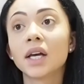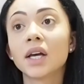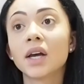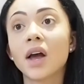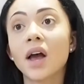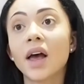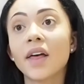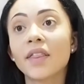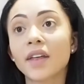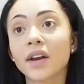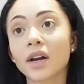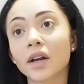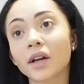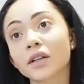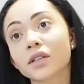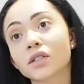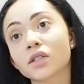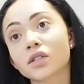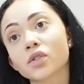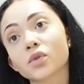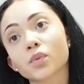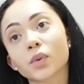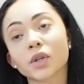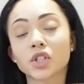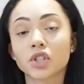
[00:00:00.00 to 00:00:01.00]
and then I
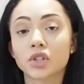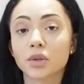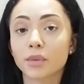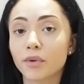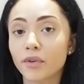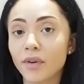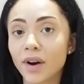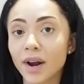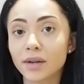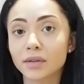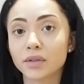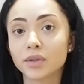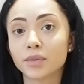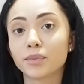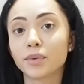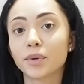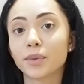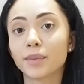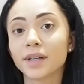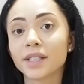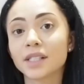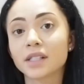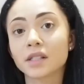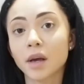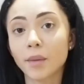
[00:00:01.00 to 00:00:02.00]
switch them around and put
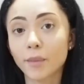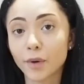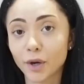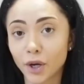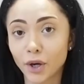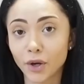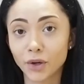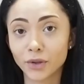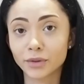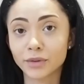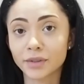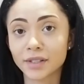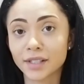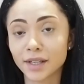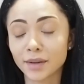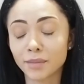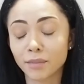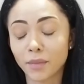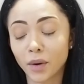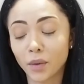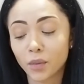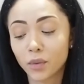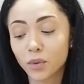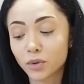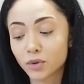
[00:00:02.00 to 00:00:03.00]
my summer coats in
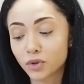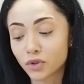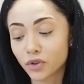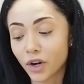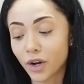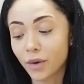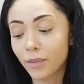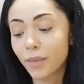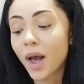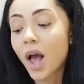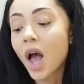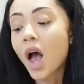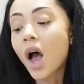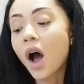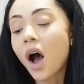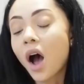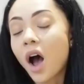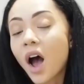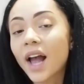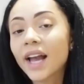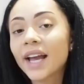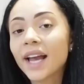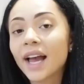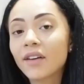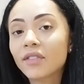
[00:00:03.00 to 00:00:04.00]
my wardrobe.
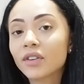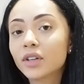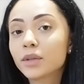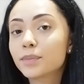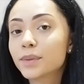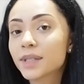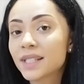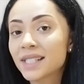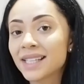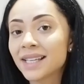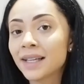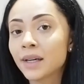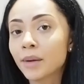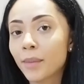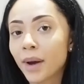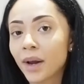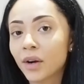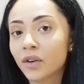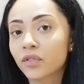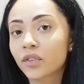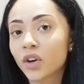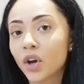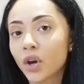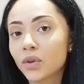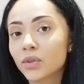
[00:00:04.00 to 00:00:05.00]
I have an obscene amount
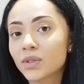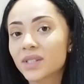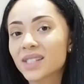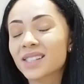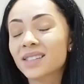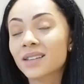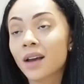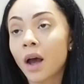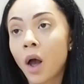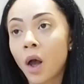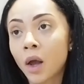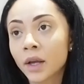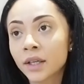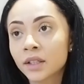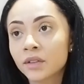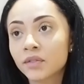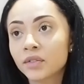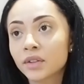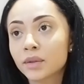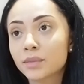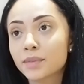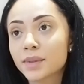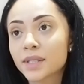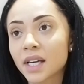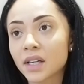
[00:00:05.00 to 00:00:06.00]
of coats. It's kind of an
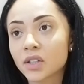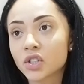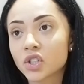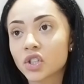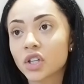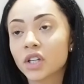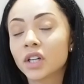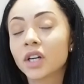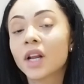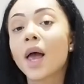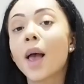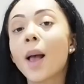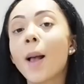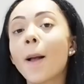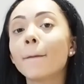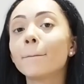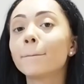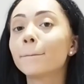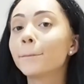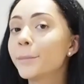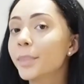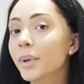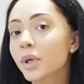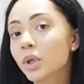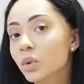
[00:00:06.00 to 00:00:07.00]
obsession,
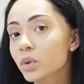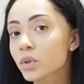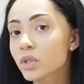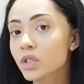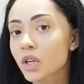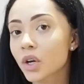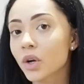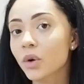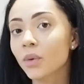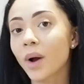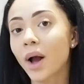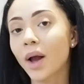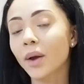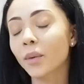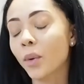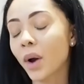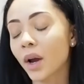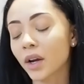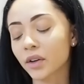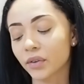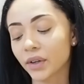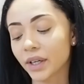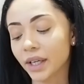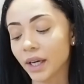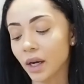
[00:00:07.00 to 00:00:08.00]
but also I
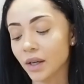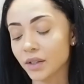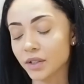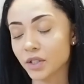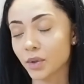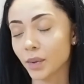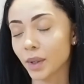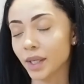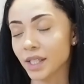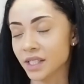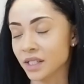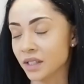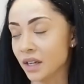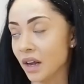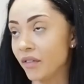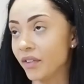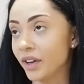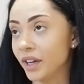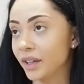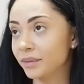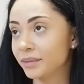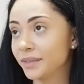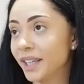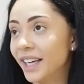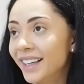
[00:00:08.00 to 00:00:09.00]
work pretty hard, so I deserve
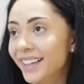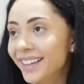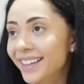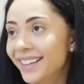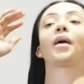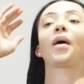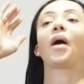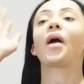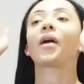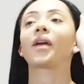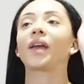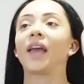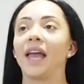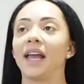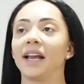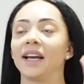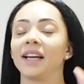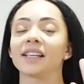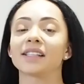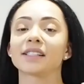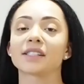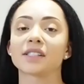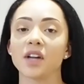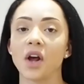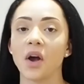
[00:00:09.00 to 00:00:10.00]
it. Okay,
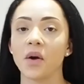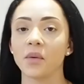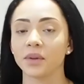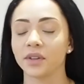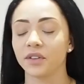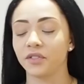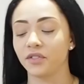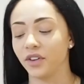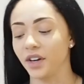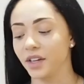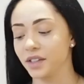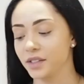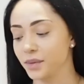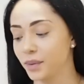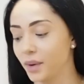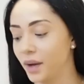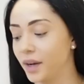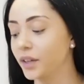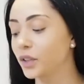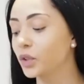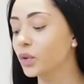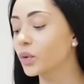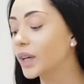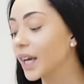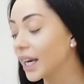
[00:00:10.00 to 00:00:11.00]
let's start with the first one.
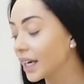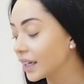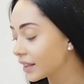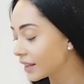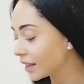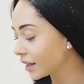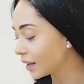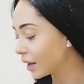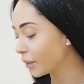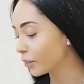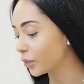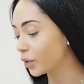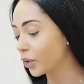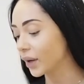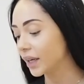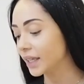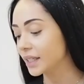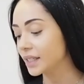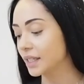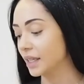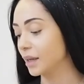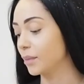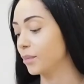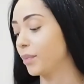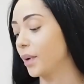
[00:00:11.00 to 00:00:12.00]
You're gonna think I'm
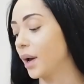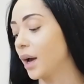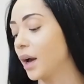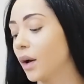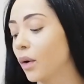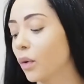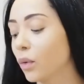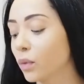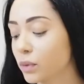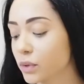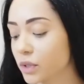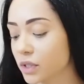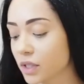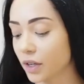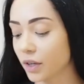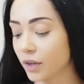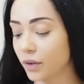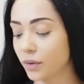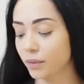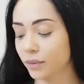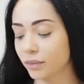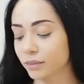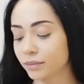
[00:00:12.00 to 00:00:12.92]
crazy, but also,